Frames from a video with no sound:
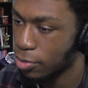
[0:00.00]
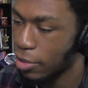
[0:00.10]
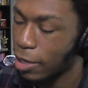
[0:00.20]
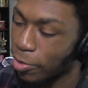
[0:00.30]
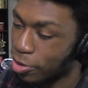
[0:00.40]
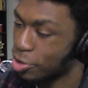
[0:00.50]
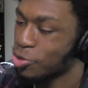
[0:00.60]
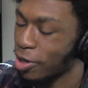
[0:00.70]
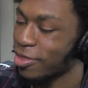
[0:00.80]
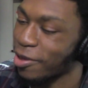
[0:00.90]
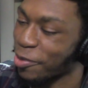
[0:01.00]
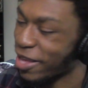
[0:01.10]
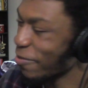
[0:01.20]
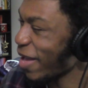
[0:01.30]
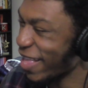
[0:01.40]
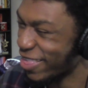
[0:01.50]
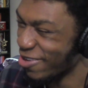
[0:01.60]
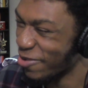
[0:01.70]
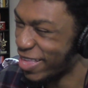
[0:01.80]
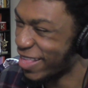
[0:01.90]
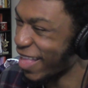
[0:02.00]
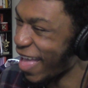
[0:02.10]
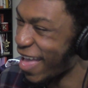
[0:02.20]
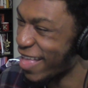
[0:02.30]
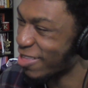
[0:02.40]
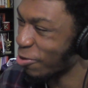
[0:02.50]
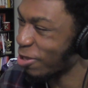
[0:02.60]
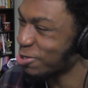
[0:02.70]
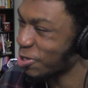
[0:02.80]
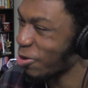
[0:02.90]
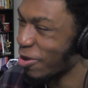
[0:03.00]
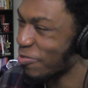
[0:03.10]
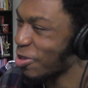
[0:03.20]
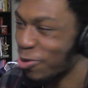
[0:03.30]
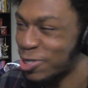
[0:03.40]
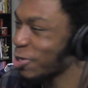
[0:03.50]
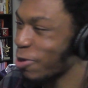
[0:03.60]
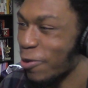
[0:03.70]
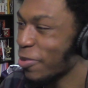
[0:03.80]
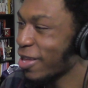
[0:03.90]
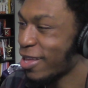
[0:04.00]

be able to trust someone. Come on, do it! Ah, no one will show up. No one show up.